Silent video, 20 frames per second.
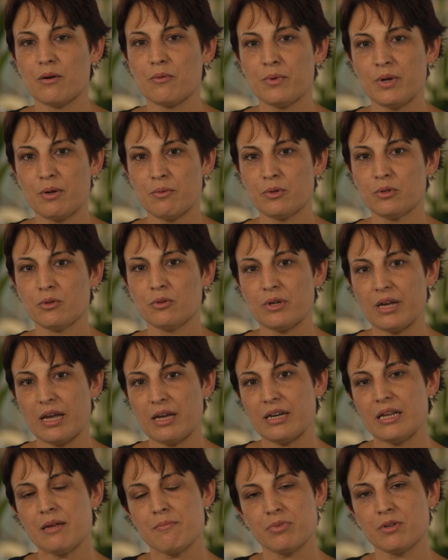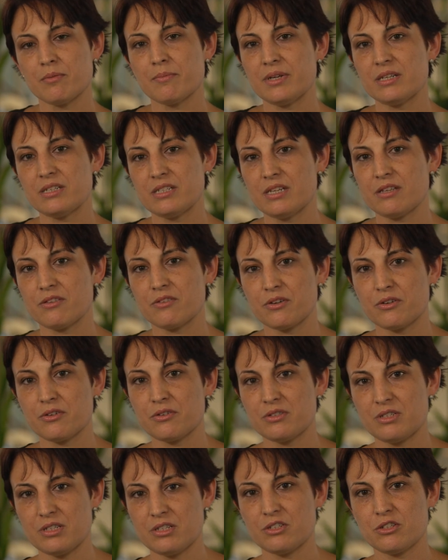we would look at implementing
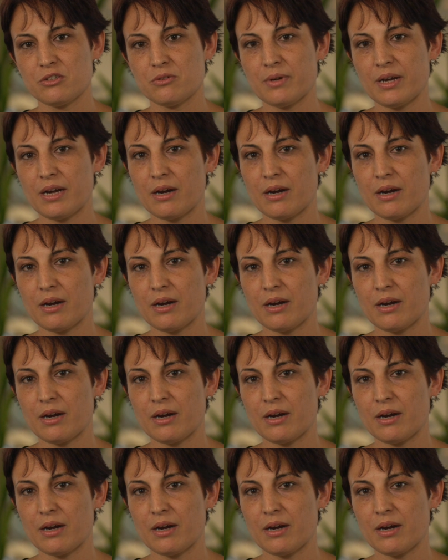those into